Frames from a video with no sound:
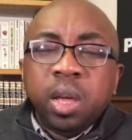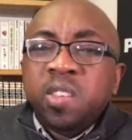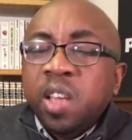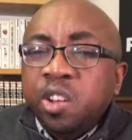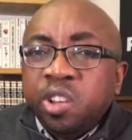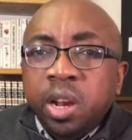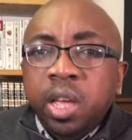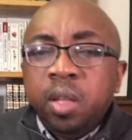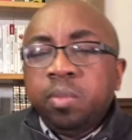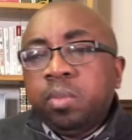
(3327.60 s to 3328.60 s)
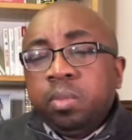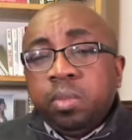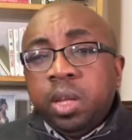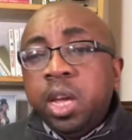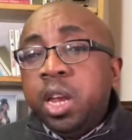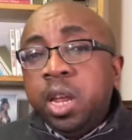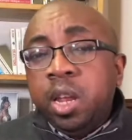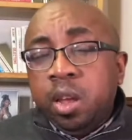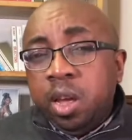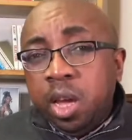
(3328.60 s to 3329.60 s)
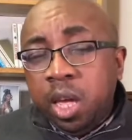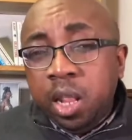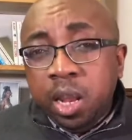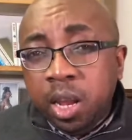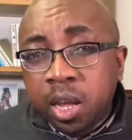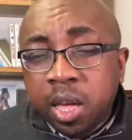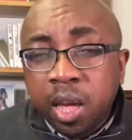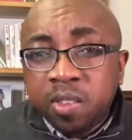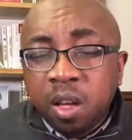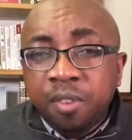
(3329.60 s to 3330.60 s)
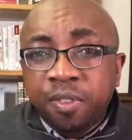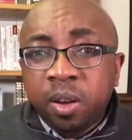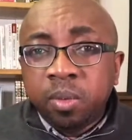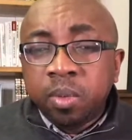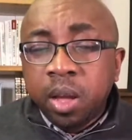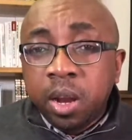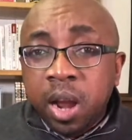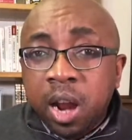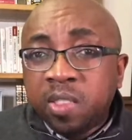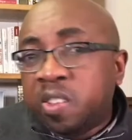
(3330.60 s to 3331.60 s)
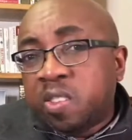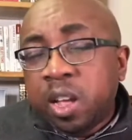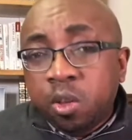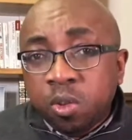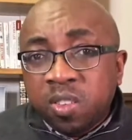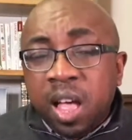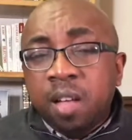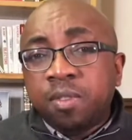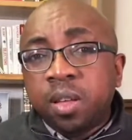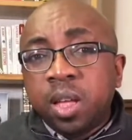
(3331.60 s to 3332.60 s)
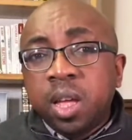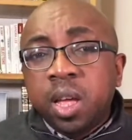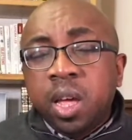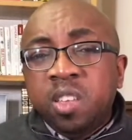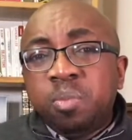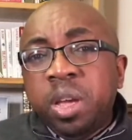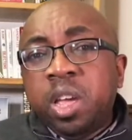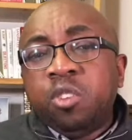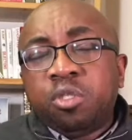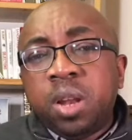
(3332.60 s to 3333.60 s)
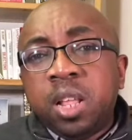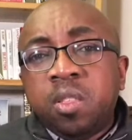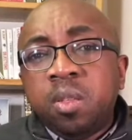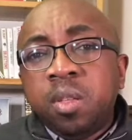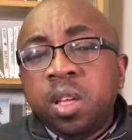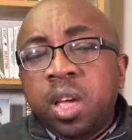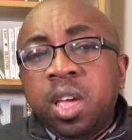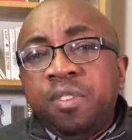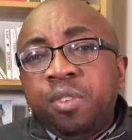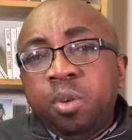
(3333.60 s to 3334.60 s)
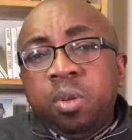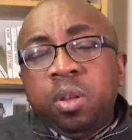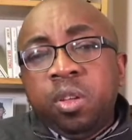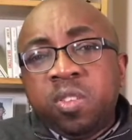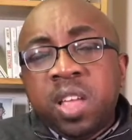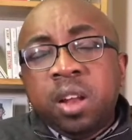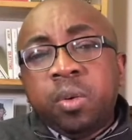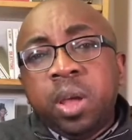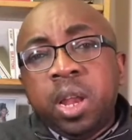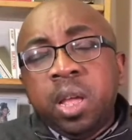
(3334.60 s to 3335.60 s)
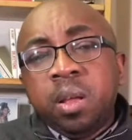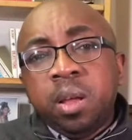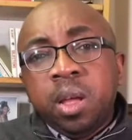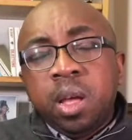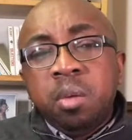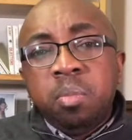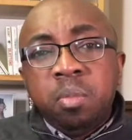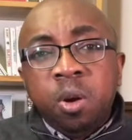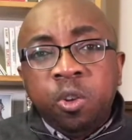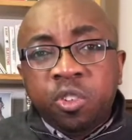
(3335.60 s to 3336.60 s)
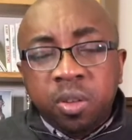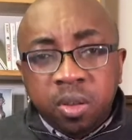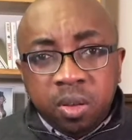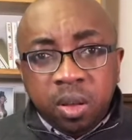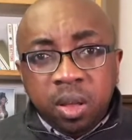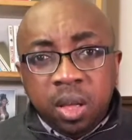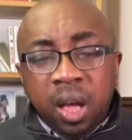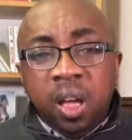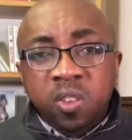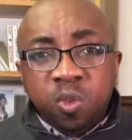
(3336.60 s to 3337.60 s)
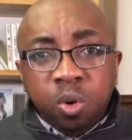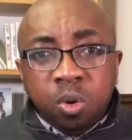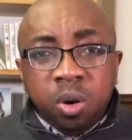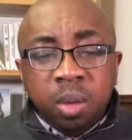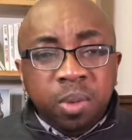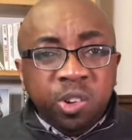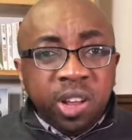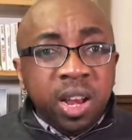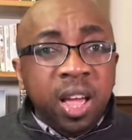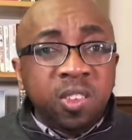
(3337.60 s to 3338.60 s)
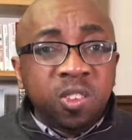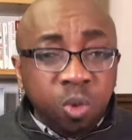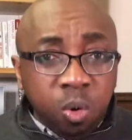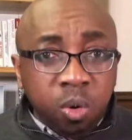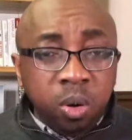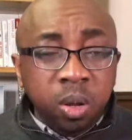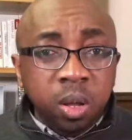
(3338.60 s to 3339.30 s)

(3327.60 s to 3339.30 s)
essentially, in the case of an artist like yourself, is making sure that if you start creating a store, a merchandise store,